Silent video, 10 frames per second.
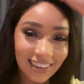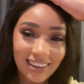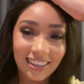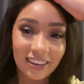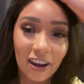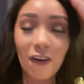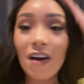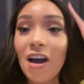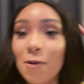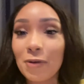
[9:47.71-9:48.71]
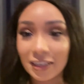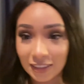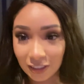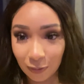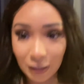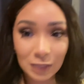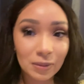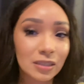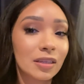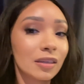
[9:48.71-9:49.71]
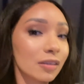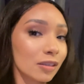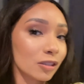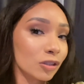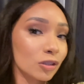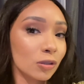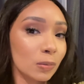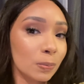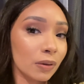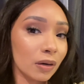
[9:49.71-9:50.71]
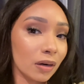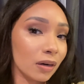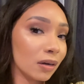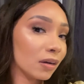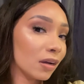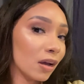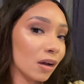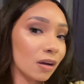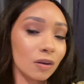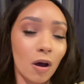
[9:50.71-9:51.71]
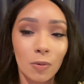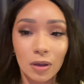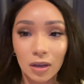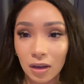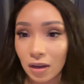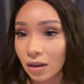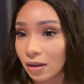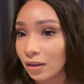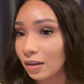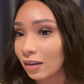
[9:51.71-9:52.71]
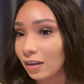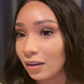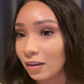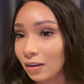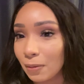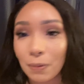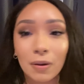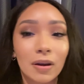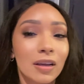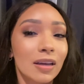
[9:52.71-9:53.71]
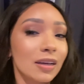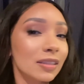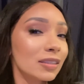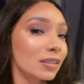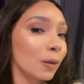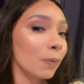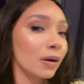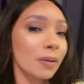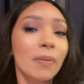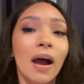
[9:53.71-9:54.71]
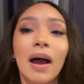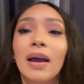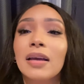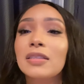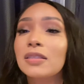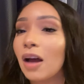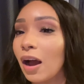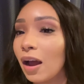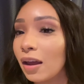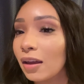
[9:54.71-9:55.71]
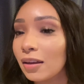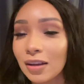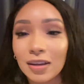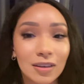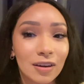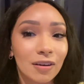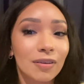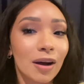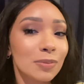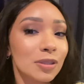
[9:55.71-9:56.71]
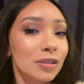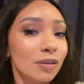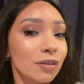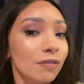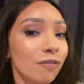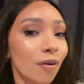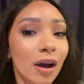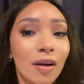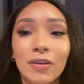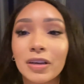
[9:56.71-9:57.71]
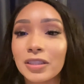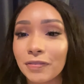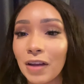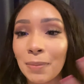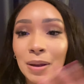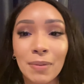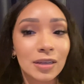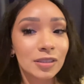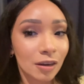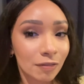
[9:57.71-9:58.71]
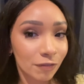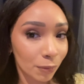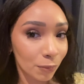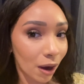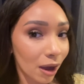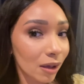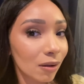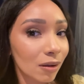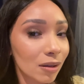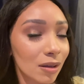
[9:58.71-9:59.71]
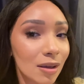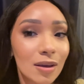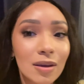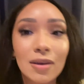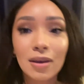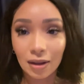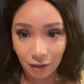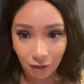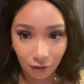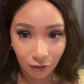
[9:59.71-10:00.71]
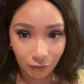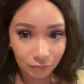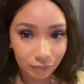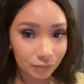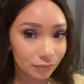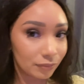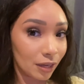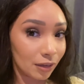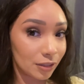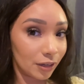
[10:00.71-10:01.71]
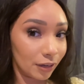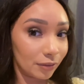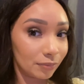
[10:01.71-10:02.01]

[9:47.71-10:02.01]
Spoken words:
you know, but it still makes my skin look super glowy, pretty. It's still pretty matte. It's not, you know, I'm still full coverage. I've had my mask on for a while. Girl, it looks good.